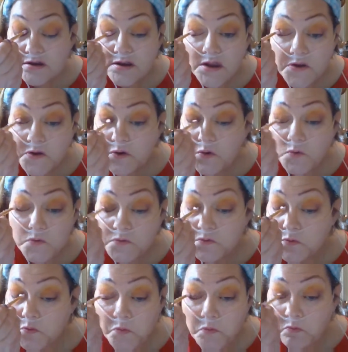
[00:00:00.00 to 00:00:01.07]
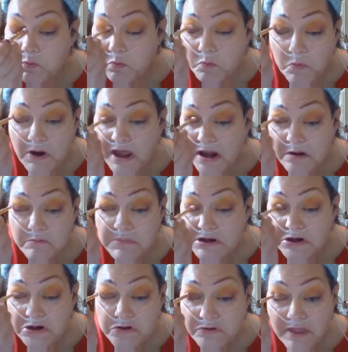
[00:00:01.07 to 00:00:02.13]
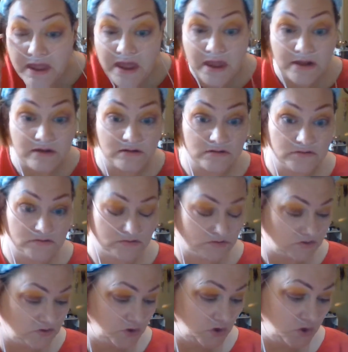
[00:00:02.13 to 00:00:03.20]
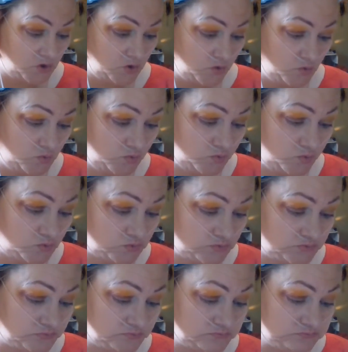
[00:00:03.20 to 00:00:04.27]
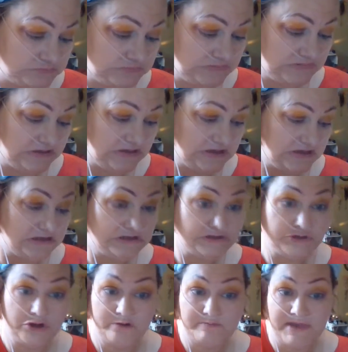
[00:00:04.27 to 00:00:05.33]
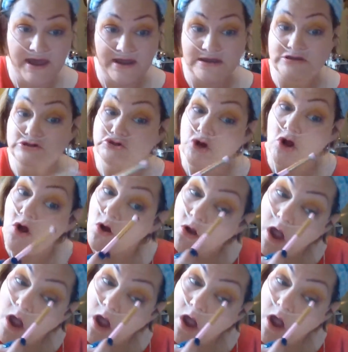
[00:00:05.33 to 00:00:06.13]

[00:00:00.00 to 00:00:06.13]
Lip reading: Oh, I didn't mean to do that. Ooh, Dirtbag is strong.